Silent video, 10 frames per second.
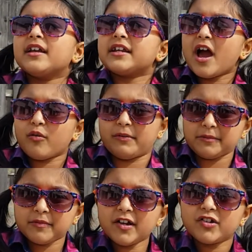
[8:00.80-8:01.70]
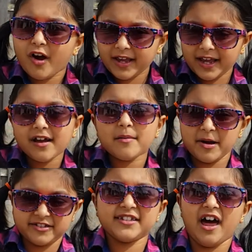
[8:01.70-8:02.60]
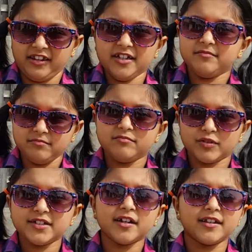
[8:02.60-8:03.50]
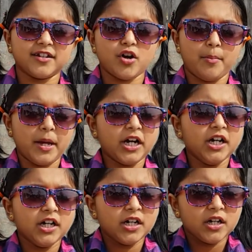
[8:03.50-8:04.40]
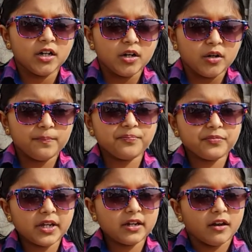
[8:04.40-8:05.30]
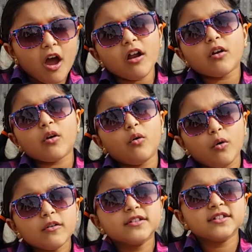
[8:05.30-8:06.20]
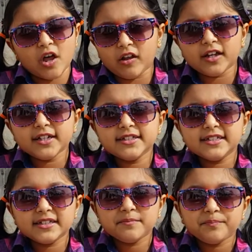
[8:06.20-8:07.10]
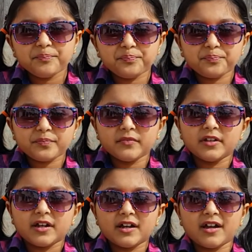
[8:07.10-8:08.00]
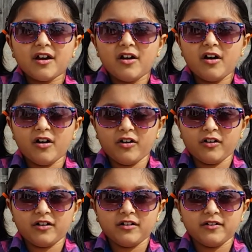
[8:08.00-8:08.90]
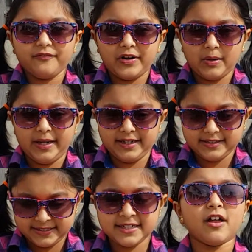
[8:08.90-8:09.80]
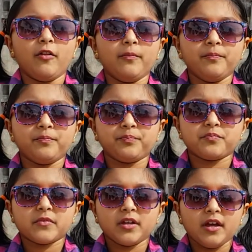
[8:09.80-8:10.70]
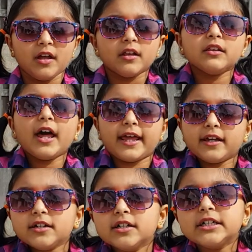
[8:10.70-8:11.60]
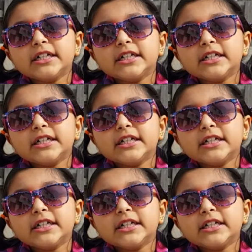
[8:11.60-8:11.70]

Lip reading: Now, when we're talking about solid, we're still on the topic. Not all solids are very still. Like